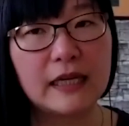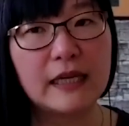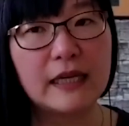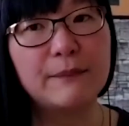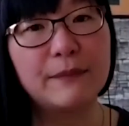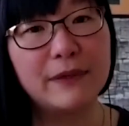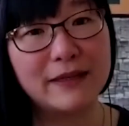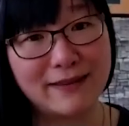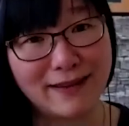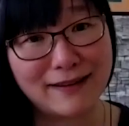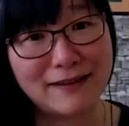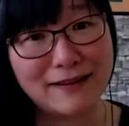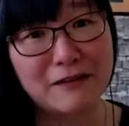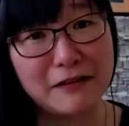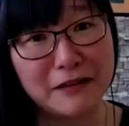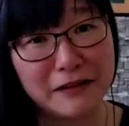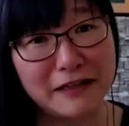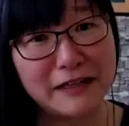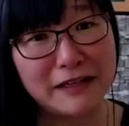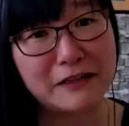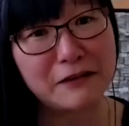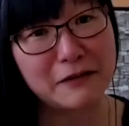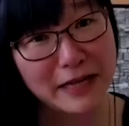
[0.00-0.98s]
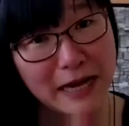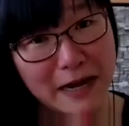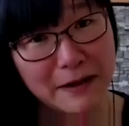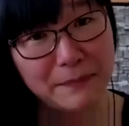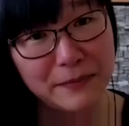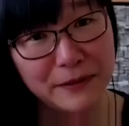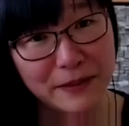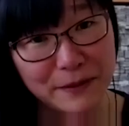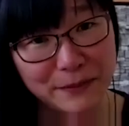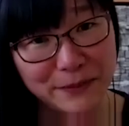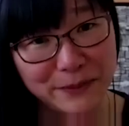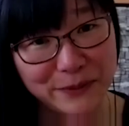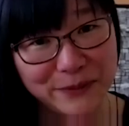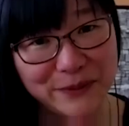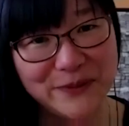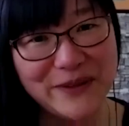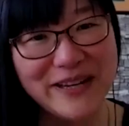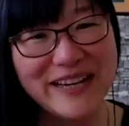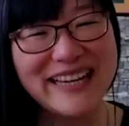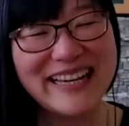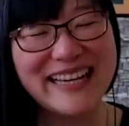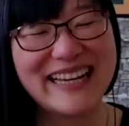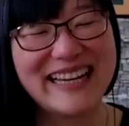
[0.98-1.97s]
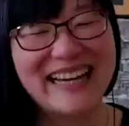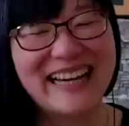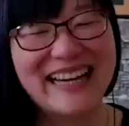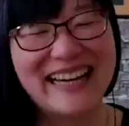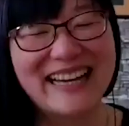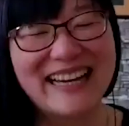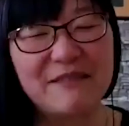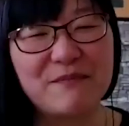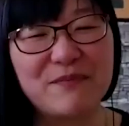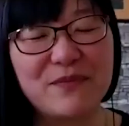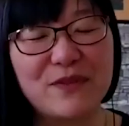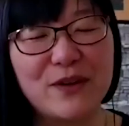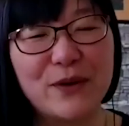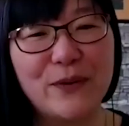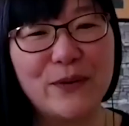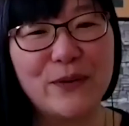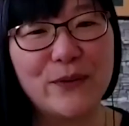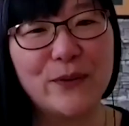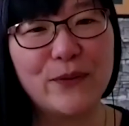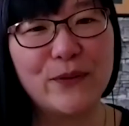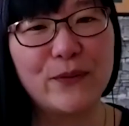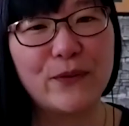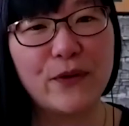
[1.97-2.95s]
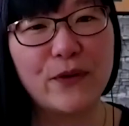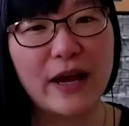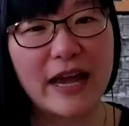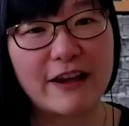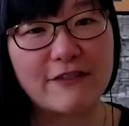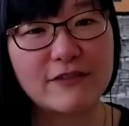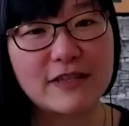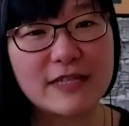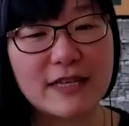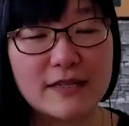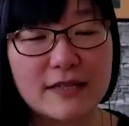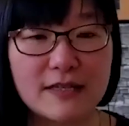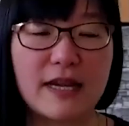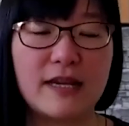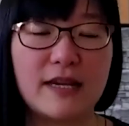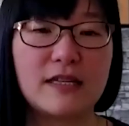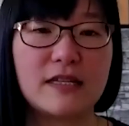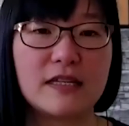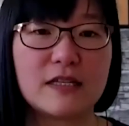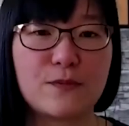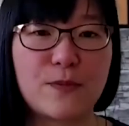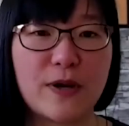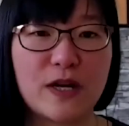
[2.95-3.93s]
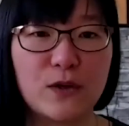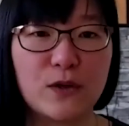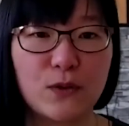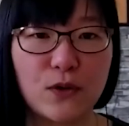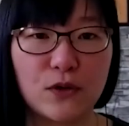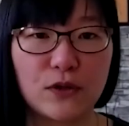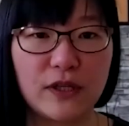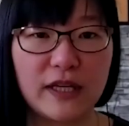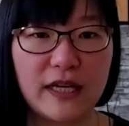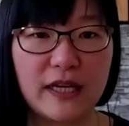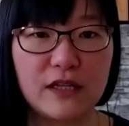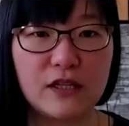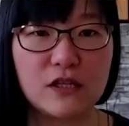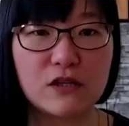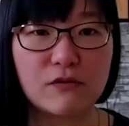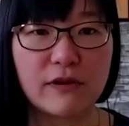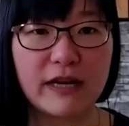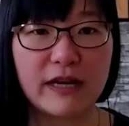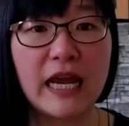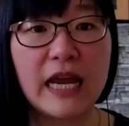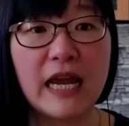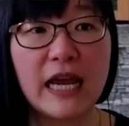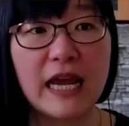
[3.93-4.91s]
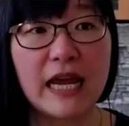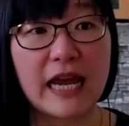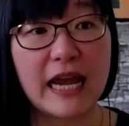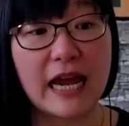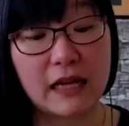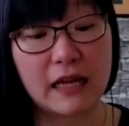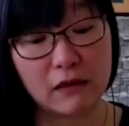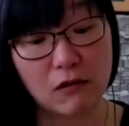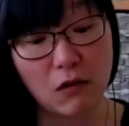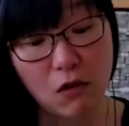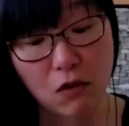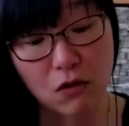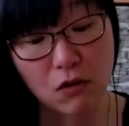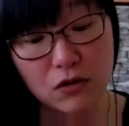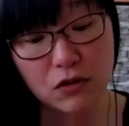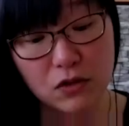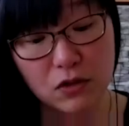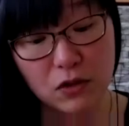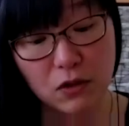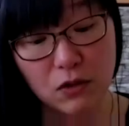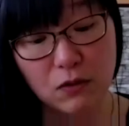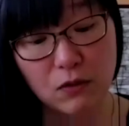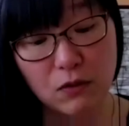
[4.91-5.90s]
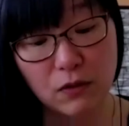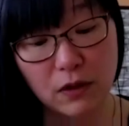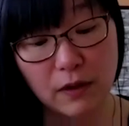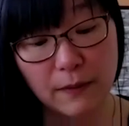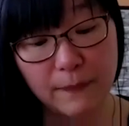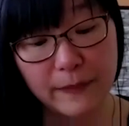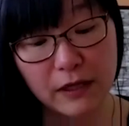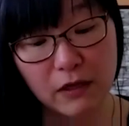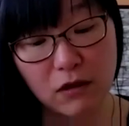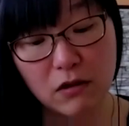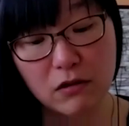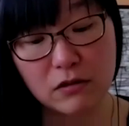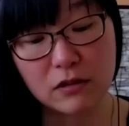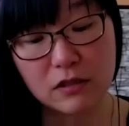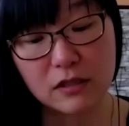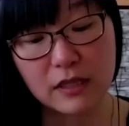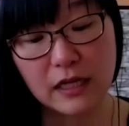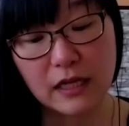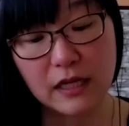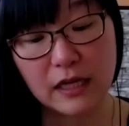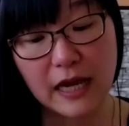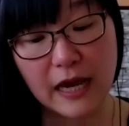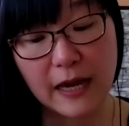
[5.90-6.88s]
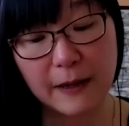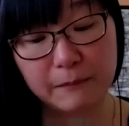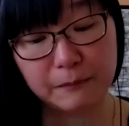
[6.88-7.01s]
particularly the young people who have sustained spinal cord injury, and also because the